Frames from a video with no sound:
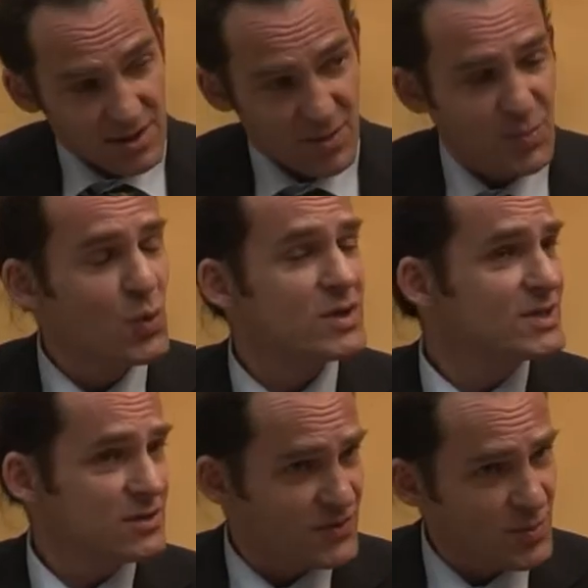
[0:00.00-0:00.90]
the
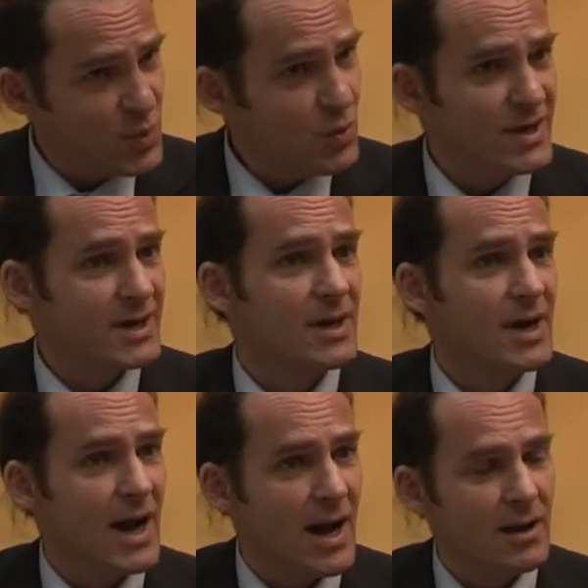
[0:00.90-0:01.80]
poorest of the poor
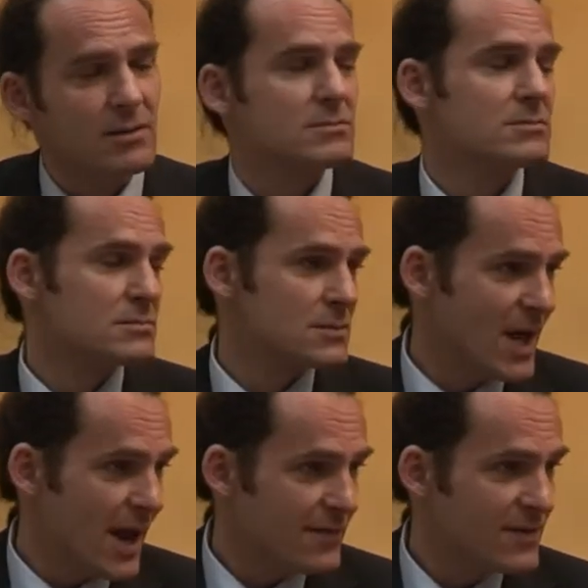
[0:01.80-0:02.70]
uh,
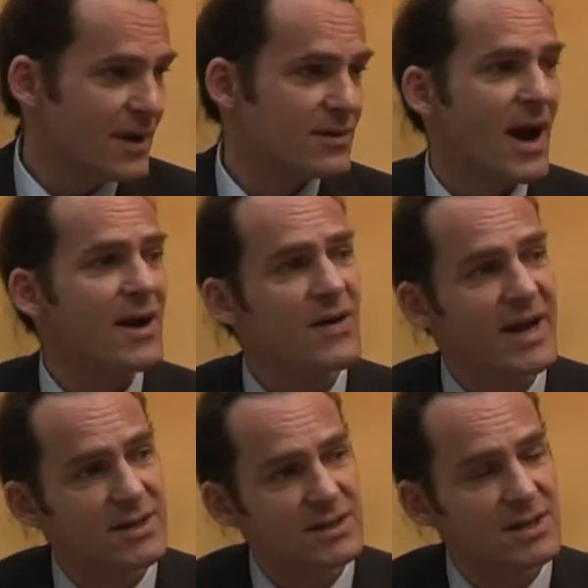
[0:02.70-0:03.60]
and their
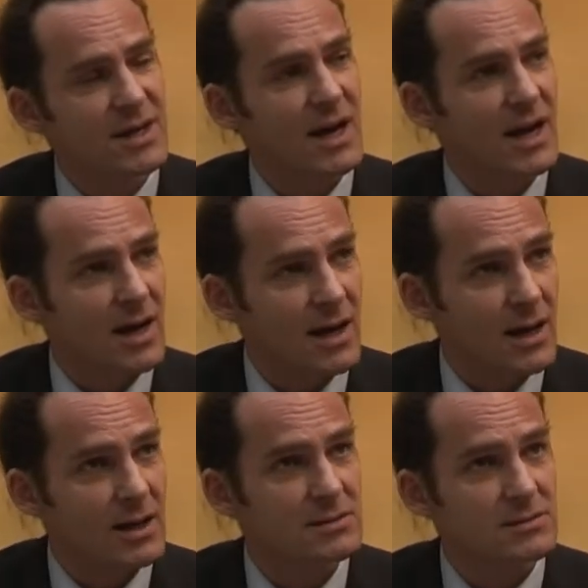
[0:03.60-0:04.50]
direct,
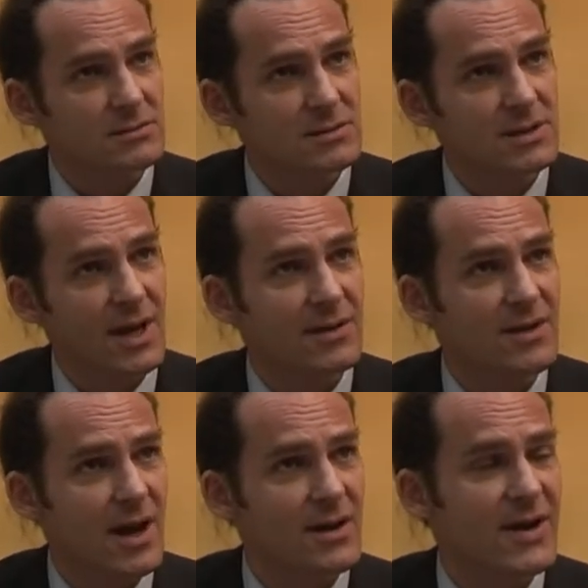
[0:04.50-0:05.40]
uh, their
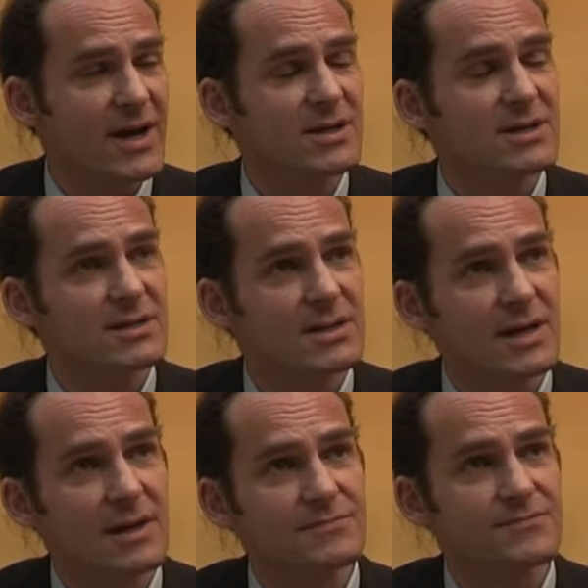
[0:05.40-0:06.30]
direct
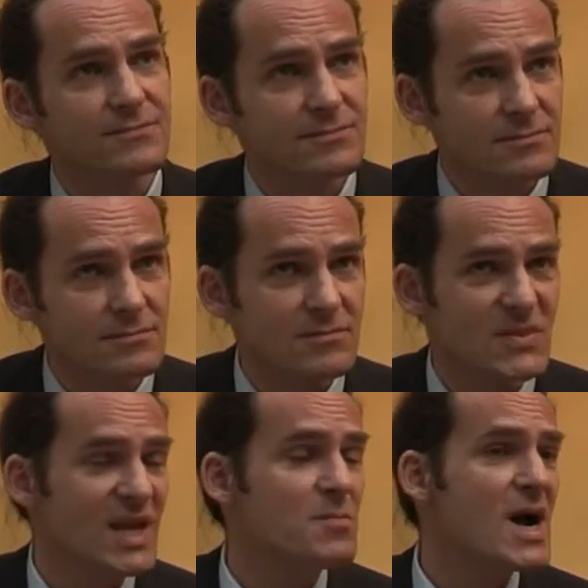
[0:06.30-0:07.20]

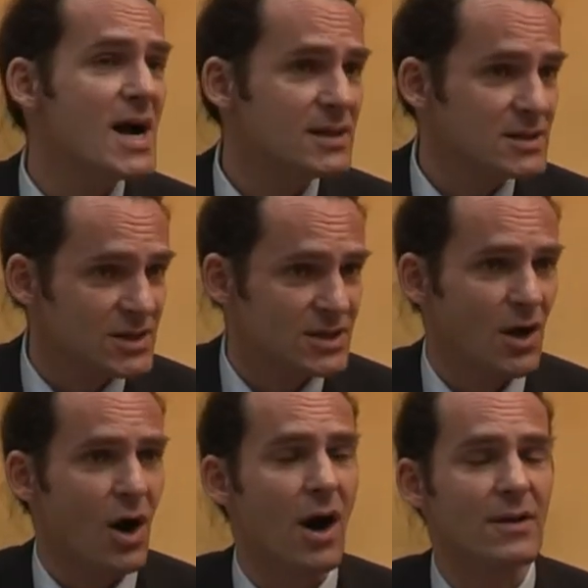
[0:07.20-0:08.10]
demands
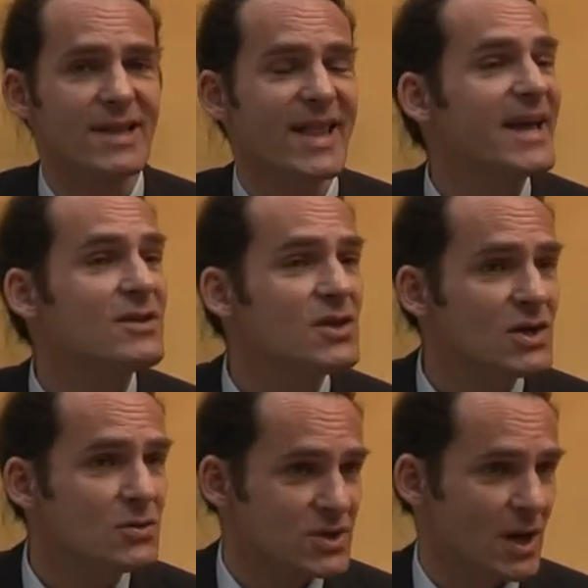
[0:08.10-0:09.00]
on land
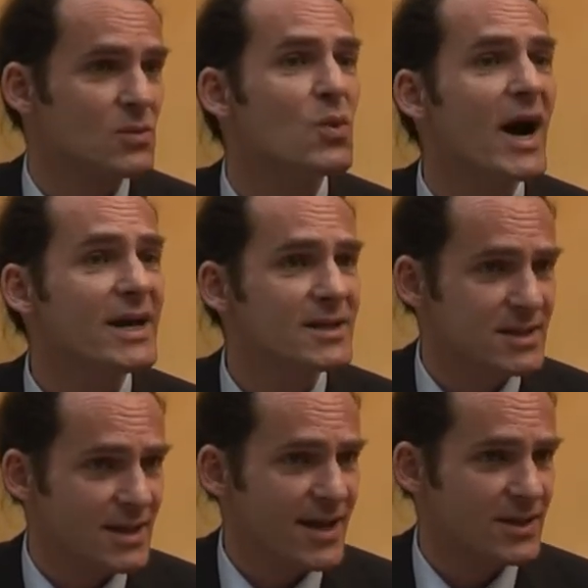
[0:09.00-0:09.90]
use, on
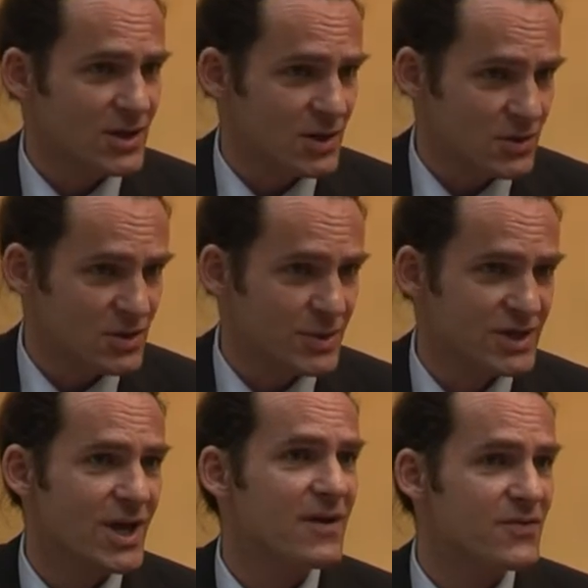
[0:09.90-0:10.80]
various land use,
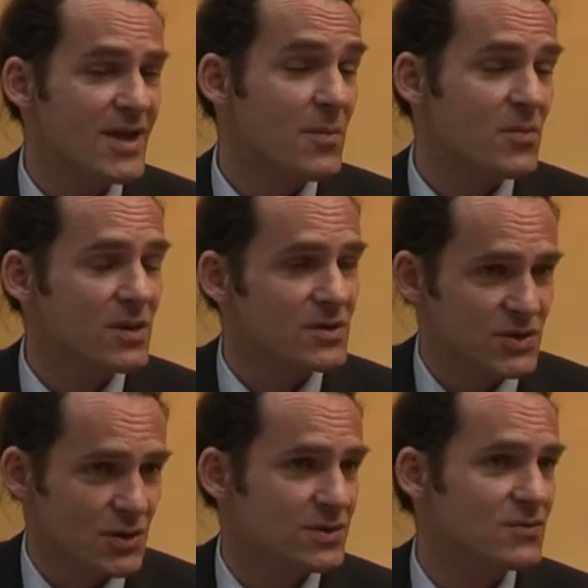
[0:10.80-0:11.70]
which give them
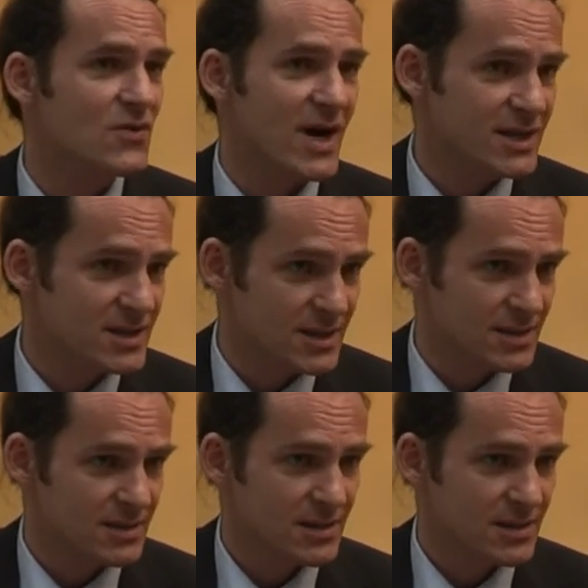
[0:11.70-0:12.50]
certain rights,